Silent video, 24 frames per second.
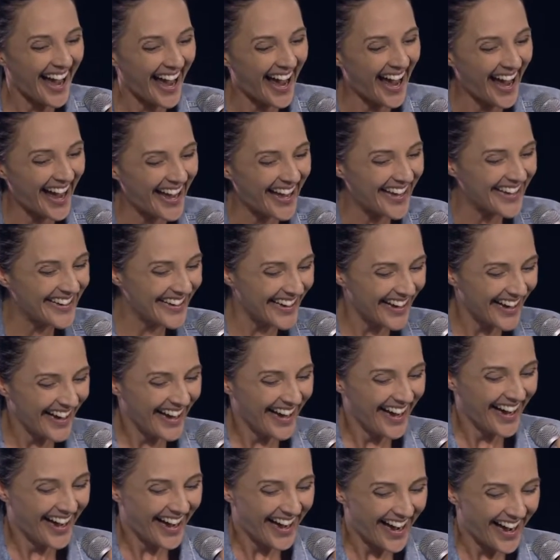And
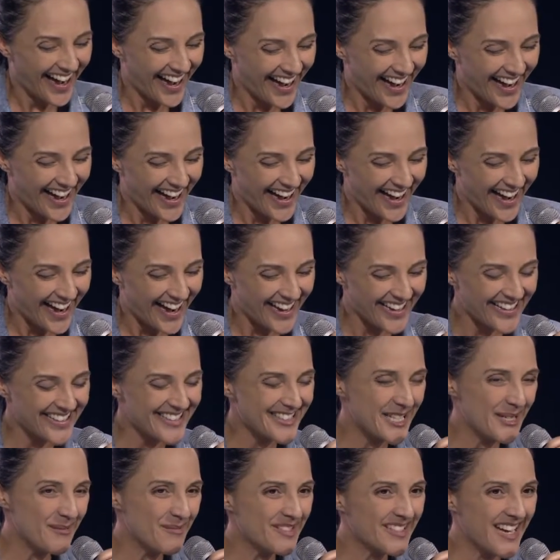
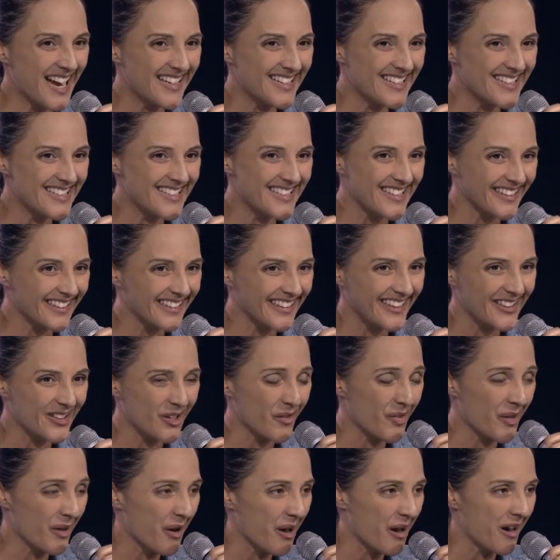it seems kind of silly. You
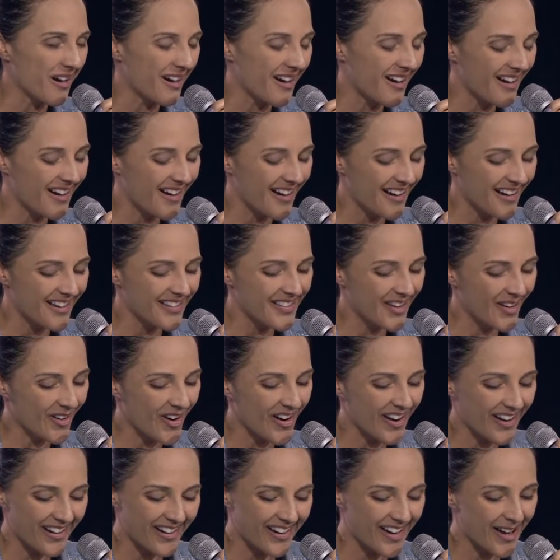know, there
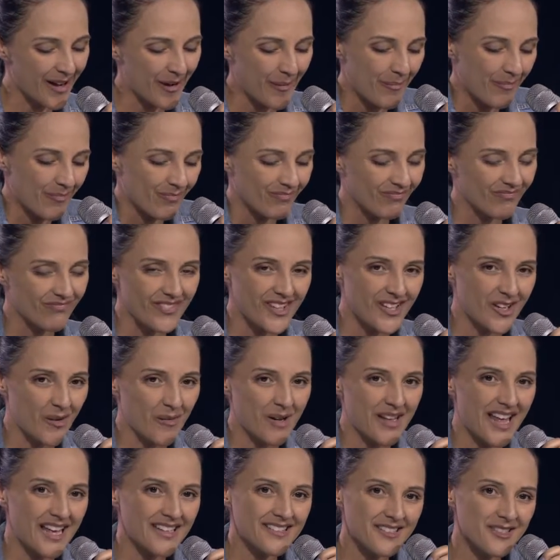are, you know,
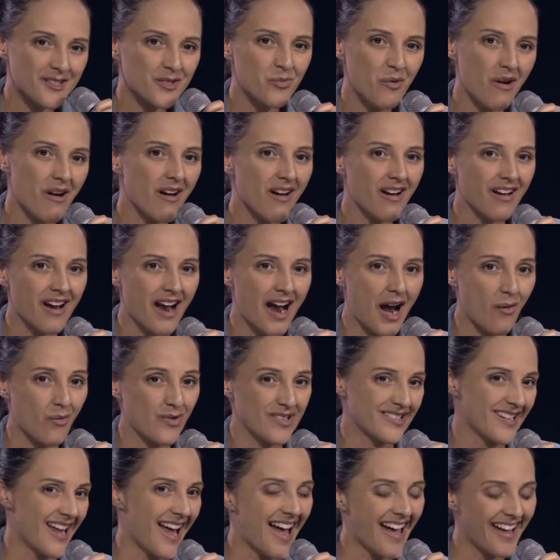but that's just where I
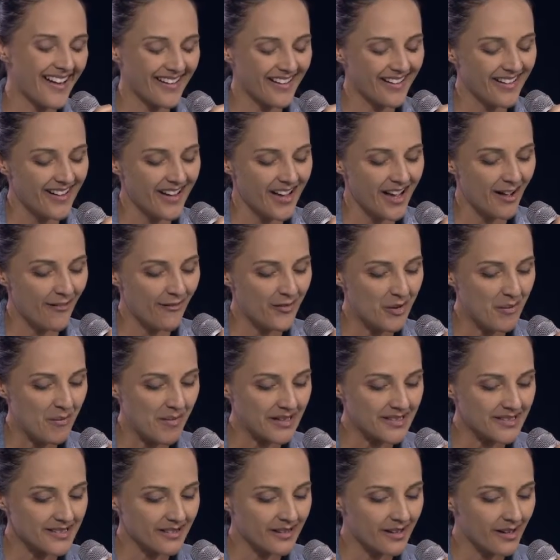was at a few
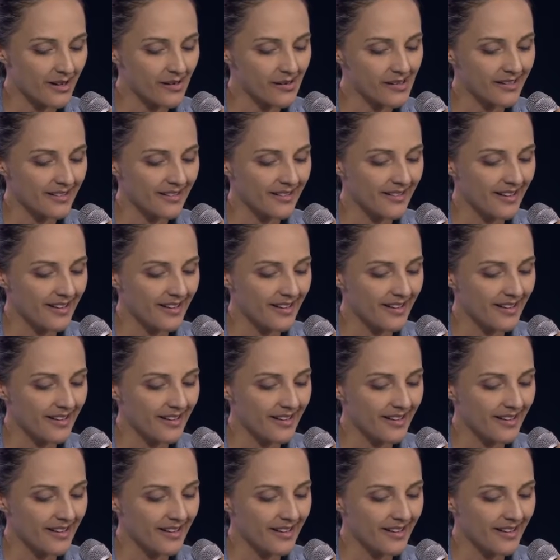months ago.